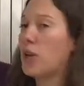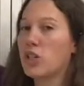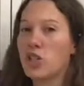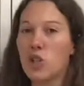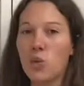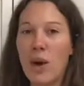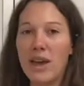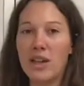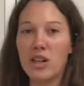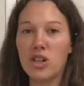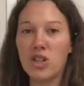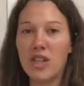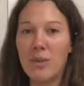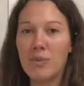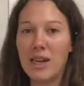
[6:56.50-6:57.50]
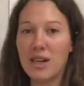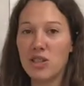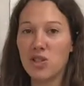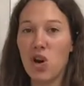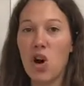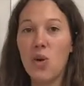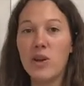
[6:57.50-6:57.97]
plot your y-intercept, that
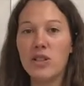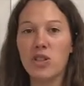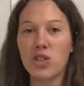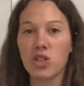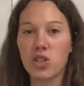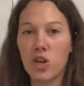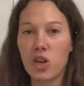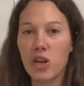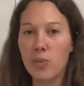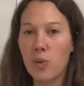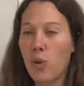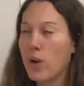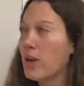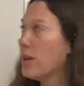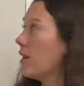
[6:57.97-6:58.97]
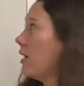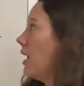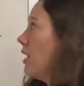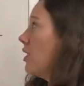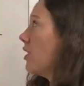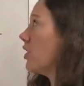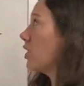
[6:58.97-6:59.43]
is always your starting point,
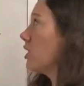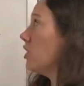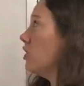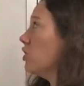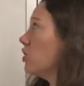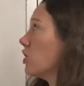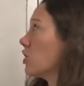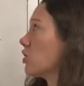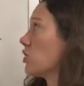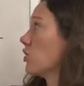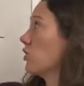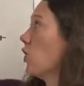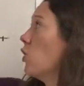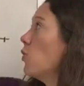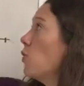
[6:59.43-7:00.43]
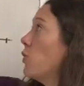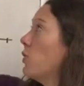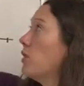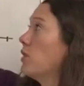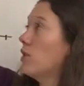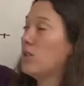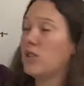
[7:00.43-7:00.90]
and then you're going to use your slope
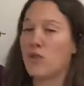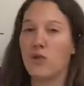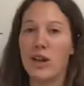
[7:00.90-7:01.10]
to